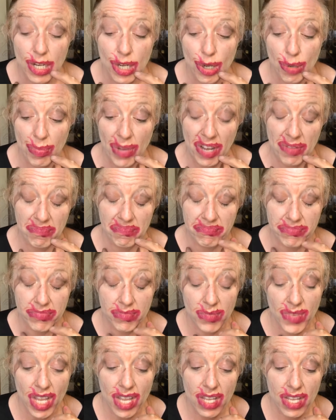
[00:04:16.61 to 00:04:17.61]
But
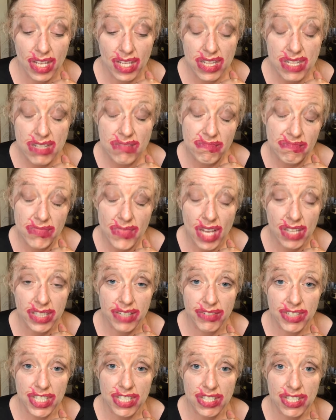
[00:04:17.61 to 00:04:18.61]
I'll
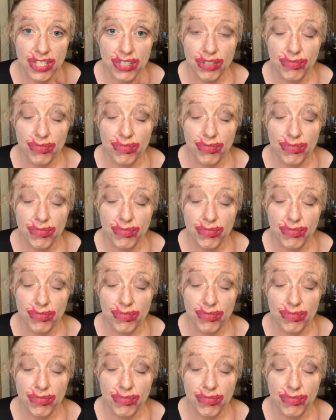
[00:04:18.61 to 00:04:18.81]
leave it to you.